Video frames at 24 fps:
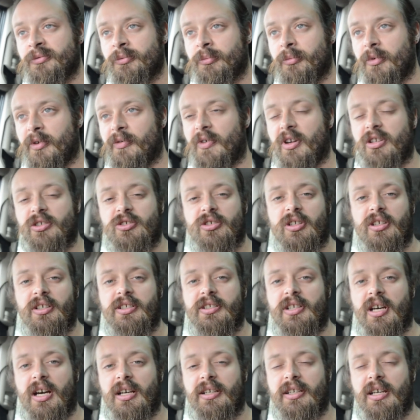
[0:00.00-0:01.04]
eventually it
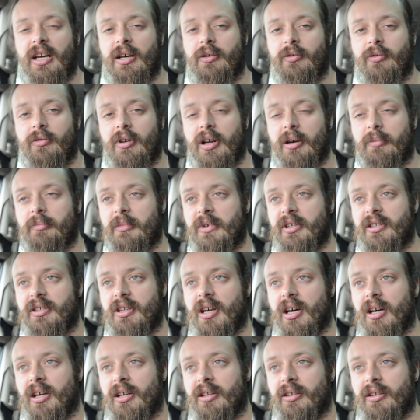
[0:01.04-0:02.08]
died down around
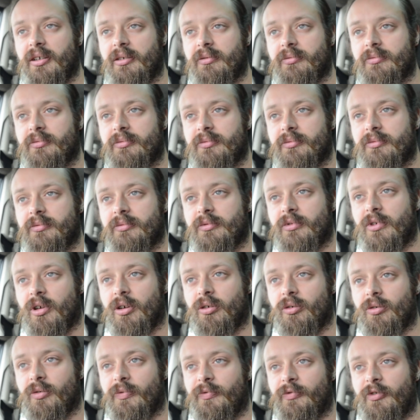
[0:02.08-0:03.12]
midnight, and I got a
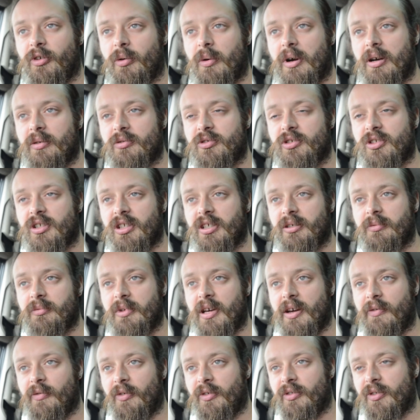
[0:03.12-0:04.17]
good few hours sleep.
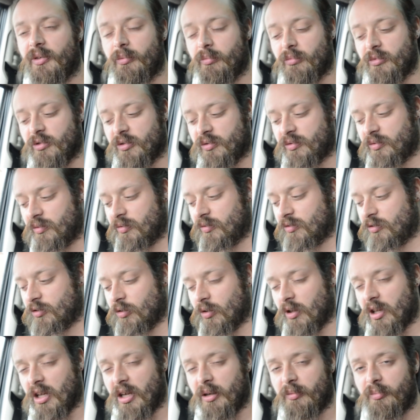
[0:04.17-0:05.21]
Everything was
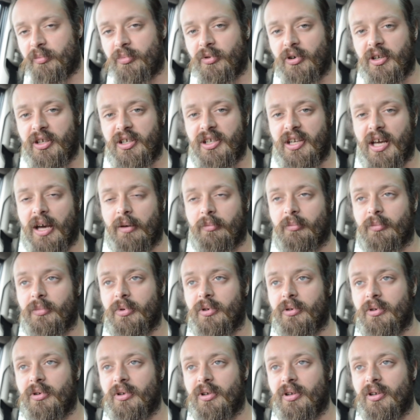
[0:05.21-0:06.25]
sort of like pretty damp
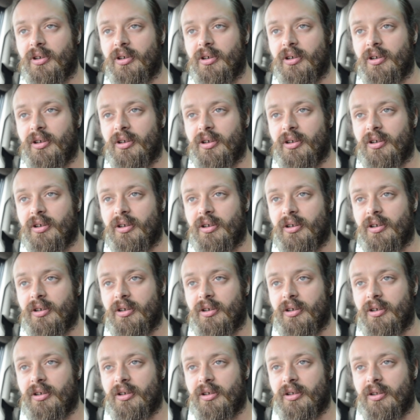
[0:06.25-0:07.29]

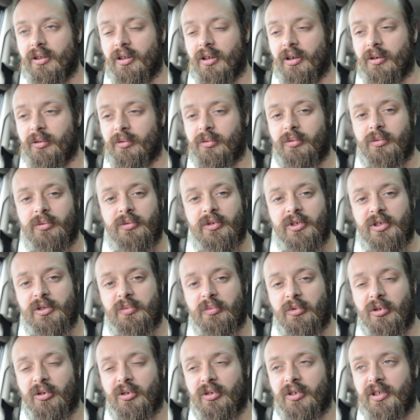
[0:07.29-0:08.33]
though this
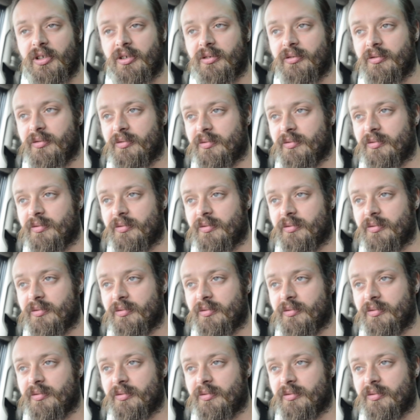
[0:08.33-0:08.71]
morning.